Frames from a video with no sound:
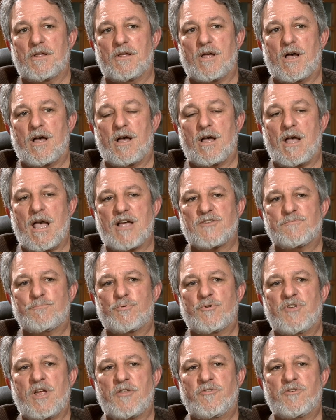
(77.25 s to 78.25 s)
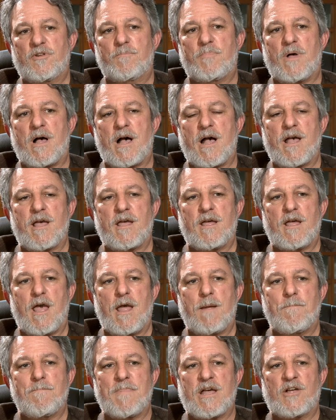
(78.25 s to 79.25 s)
as presented by
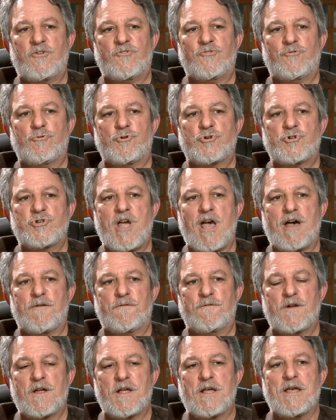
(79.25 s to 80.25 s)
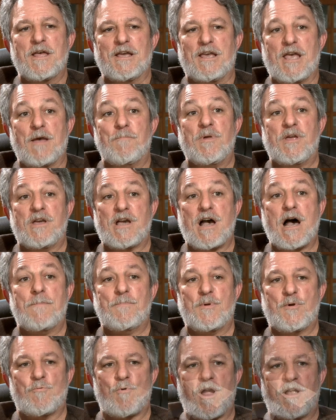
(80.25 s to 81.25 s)
a master chef can be
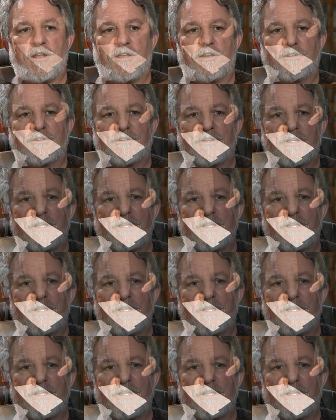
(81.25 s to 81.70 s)
copyrighted.